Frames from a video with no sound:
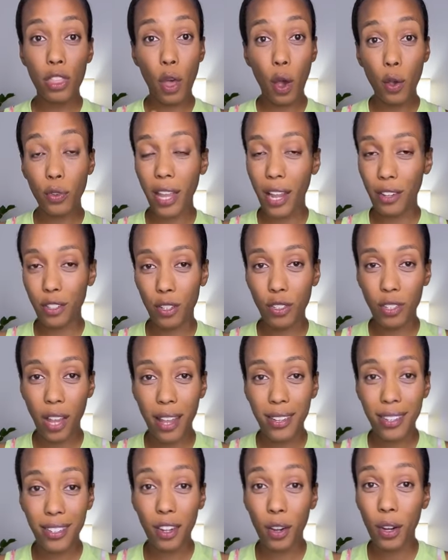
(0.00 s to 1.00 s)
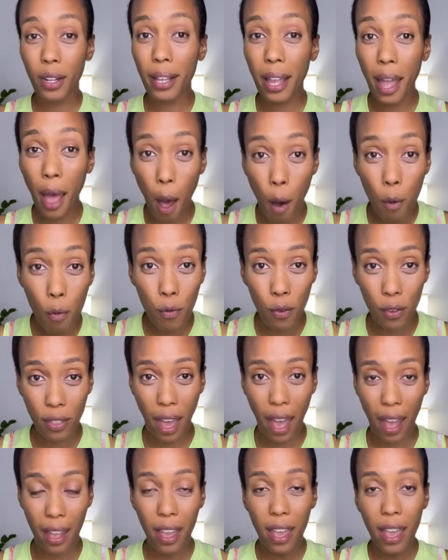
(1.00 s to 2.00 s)
Those exercises are going to help for
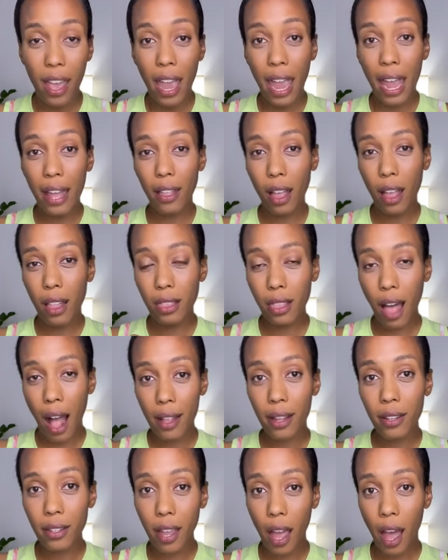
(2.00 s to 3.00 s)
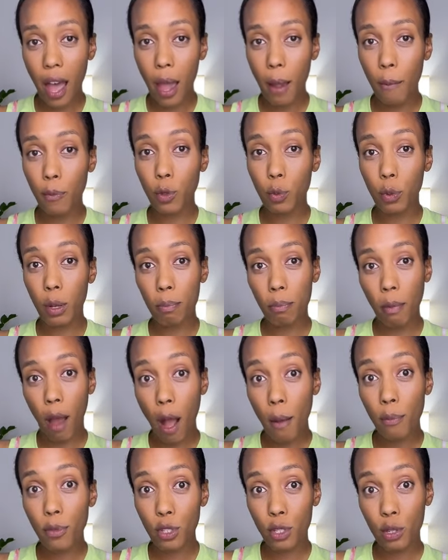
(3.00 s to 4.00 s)
that. And a lot of times when
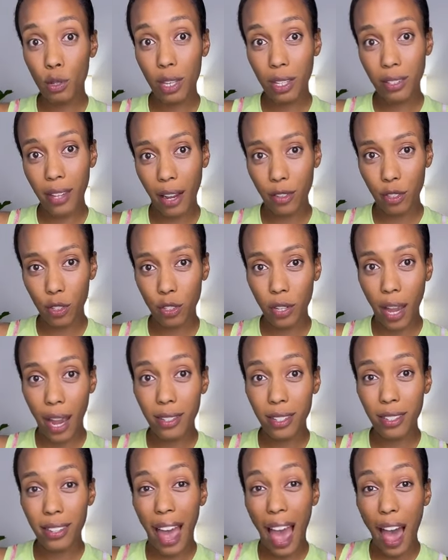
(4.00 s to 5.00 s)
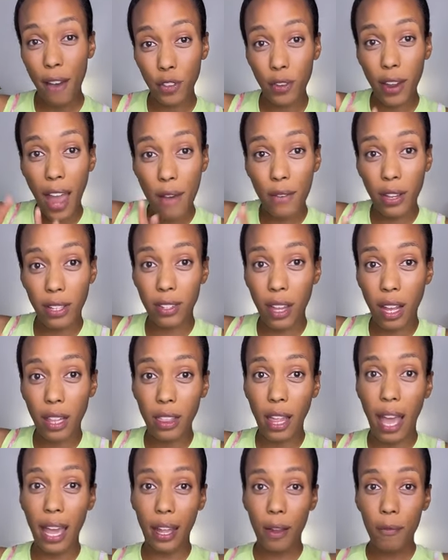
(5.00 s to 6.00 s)
moms do these exercises after having
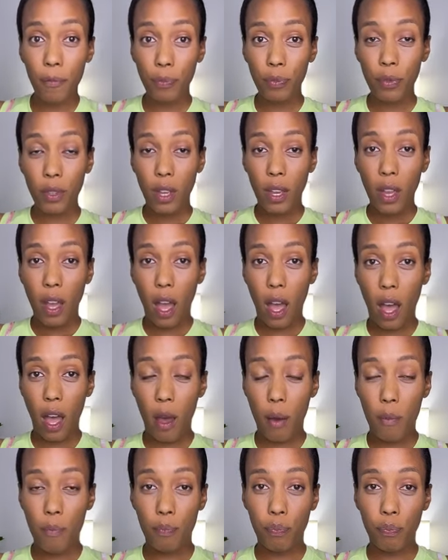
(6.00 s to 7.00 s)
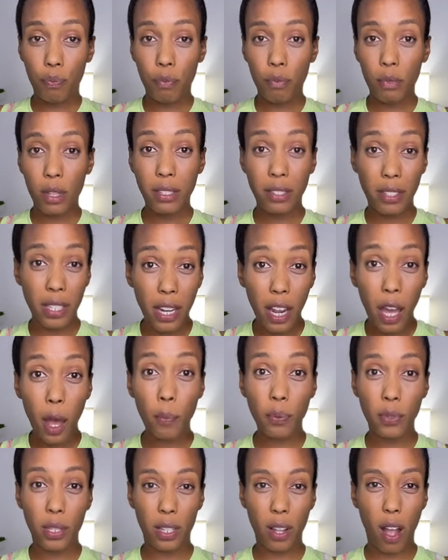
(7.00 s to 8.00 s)
done like
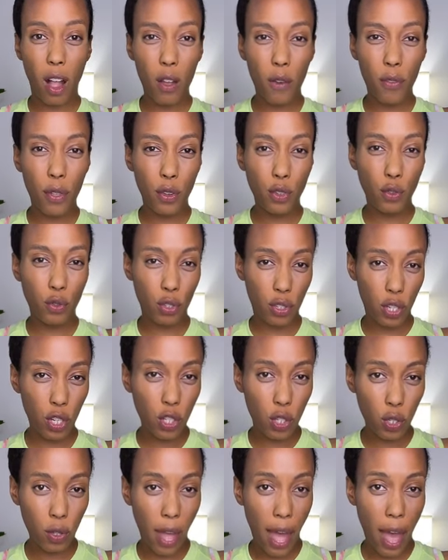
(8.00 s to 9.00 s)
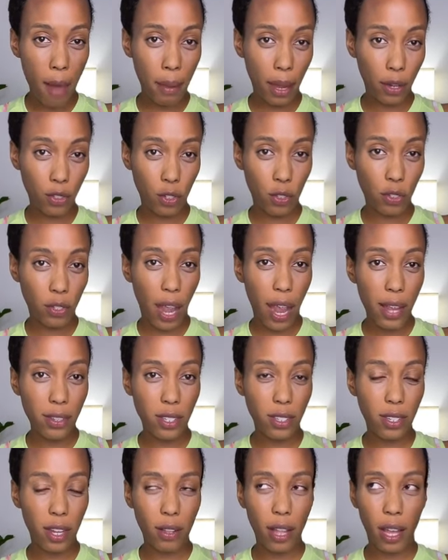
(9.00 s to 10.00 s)
sit-ups and all of those traditional ab
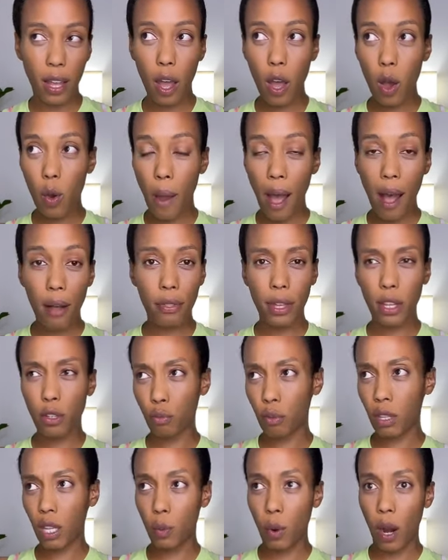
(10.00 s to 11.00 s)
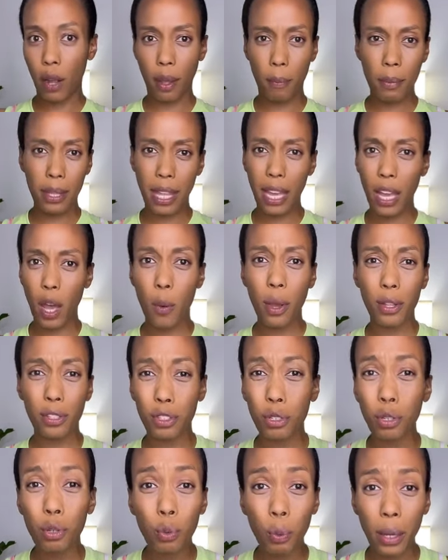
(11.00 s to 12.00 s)
exercises, they're like, oh wow, these really work. I mean, they go
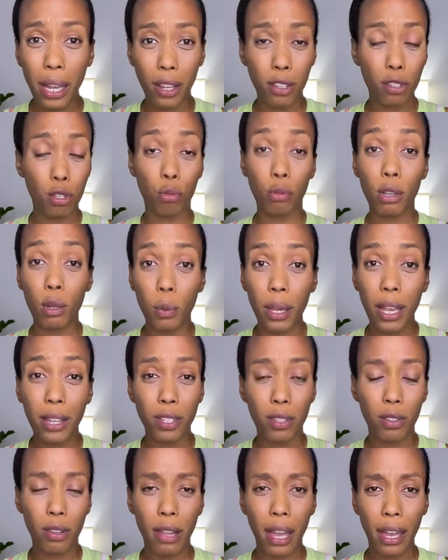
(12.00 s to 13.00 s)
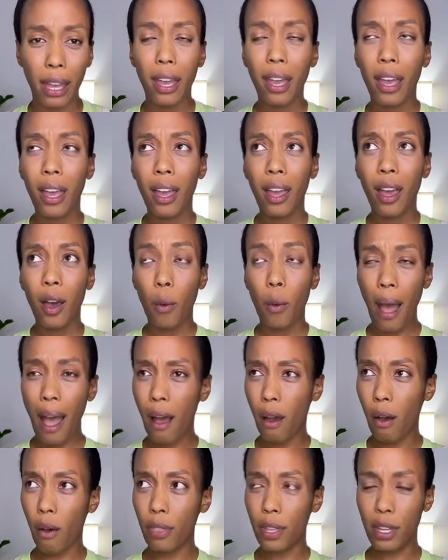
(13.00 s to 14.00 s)
in 2 weeks, 3 weeks, and they're like,
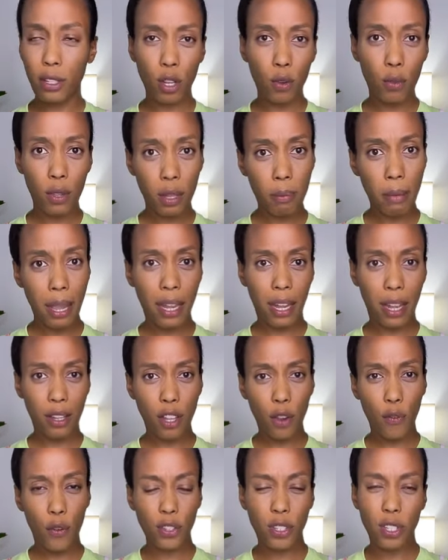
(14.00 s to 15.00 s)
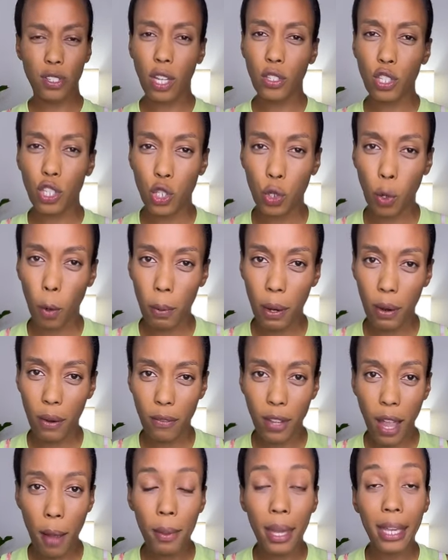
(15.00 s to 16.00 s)
wow, these are really making a difference in such a short
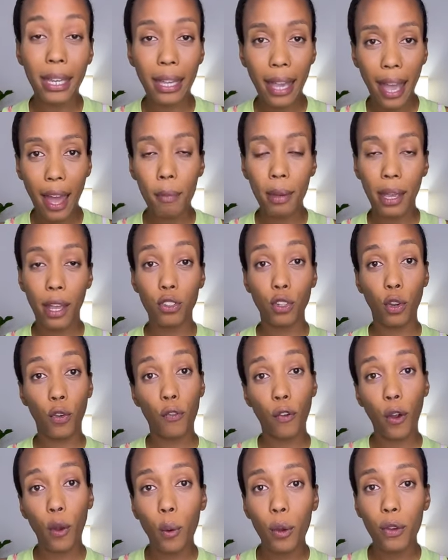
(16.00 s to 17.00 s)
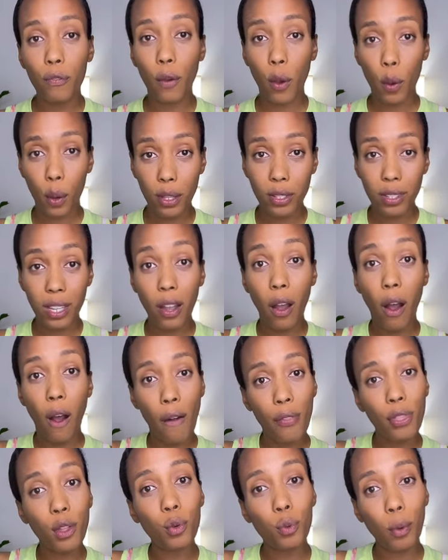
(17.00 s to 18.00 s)
period of time. Like, yeah, because you're focusing
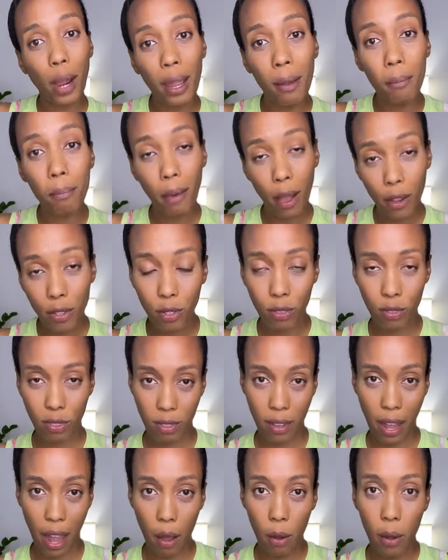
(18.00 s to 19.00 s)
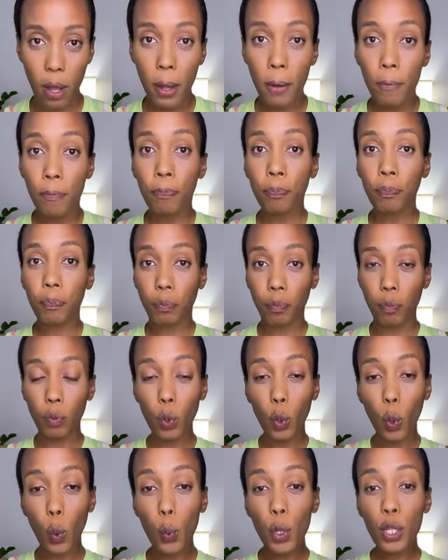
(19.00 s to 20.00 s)
on the right muscles now.
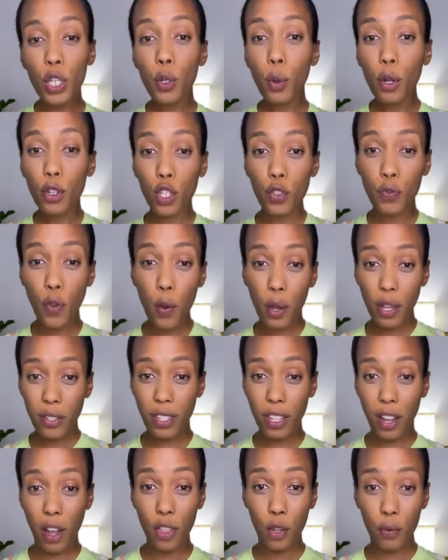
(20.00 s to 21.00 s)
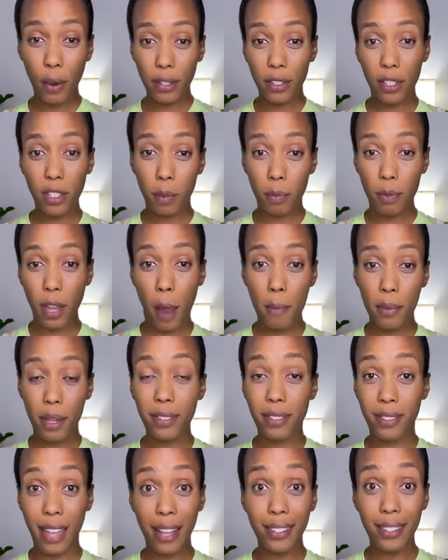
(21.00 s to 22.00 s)
When you are just focusing on the rectus
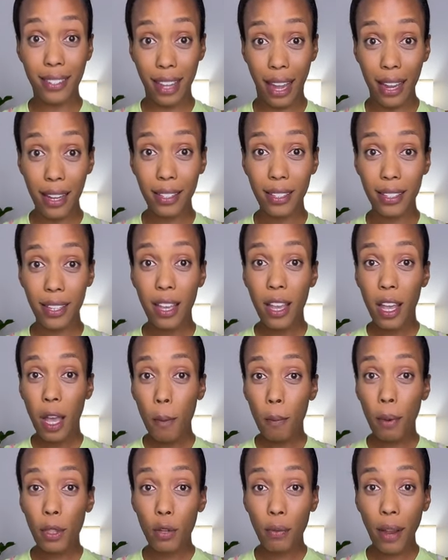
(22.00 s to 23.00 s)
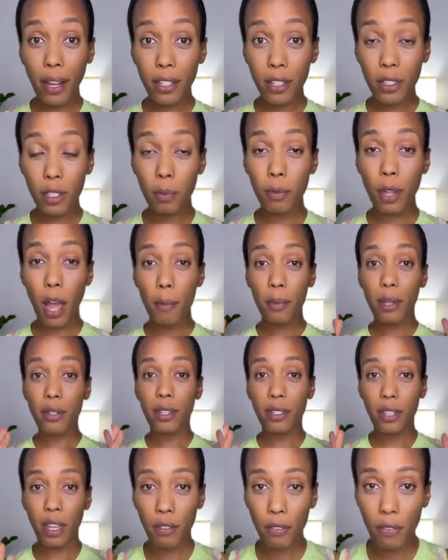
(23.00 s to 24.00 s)
abdominis, that's nice, but the rectus
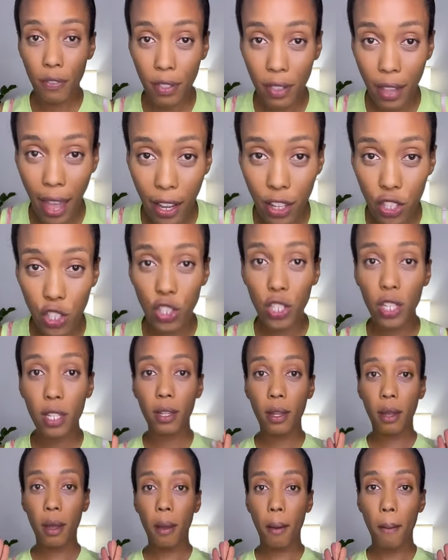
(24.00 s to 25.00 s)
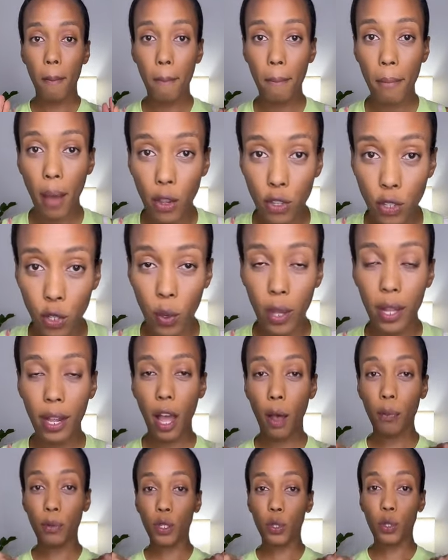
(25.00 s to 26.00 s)
abdominis is a flexion muscle.
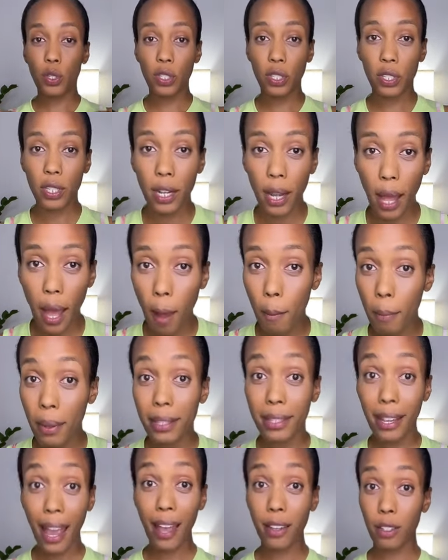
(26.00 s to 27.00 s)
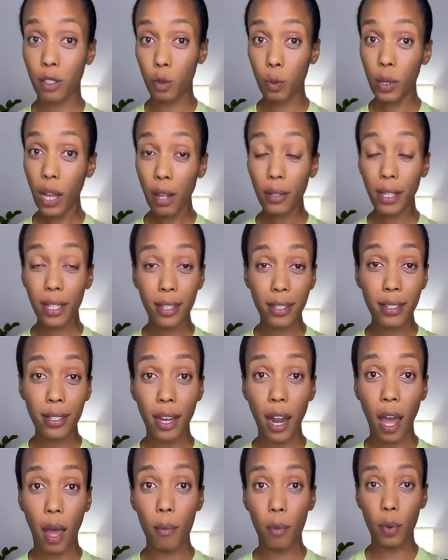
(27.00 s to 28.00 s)
It helps you sit up. And yes, we all need to
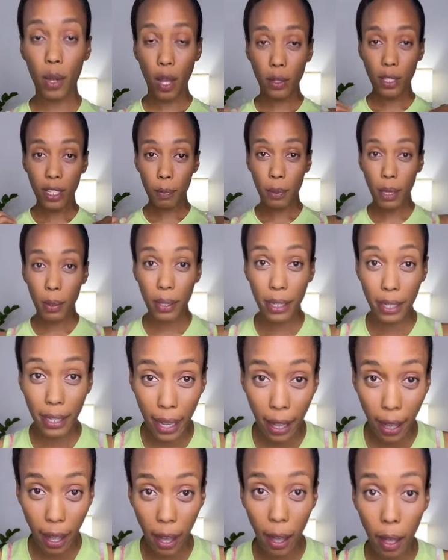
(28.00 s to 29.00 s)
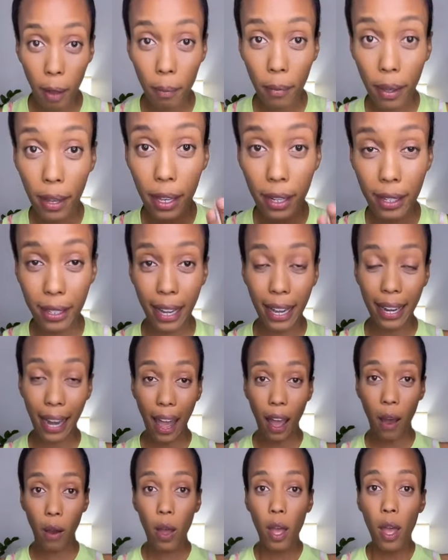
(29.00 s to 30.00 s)
sit up. We all need to be able to get up and get
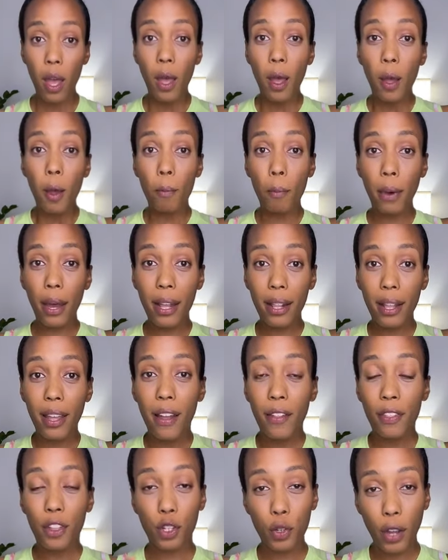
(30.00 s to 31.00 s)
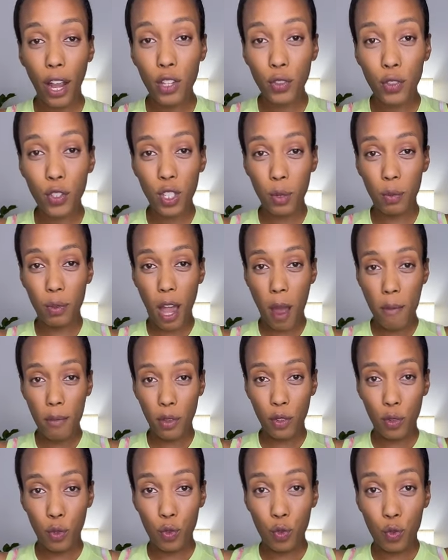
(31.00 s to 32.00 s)
out, but the transverse
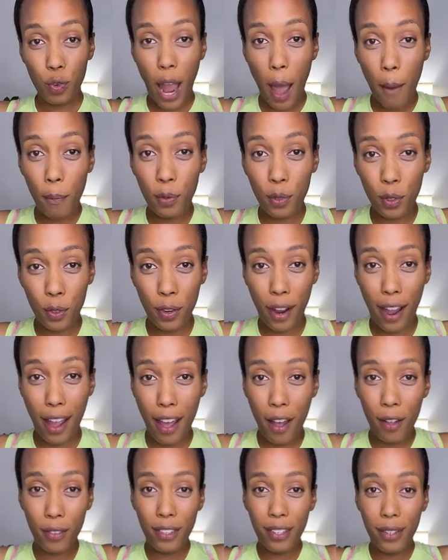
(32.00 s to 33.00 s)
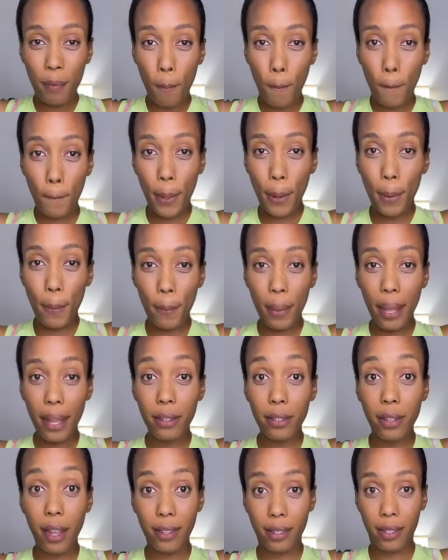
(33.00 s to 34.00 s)
abdominis wraps around
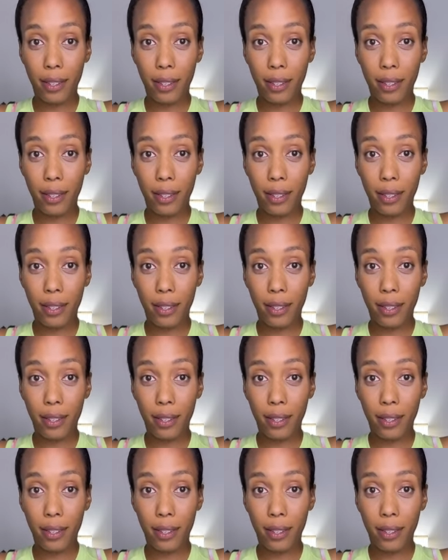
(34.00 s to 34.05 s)
and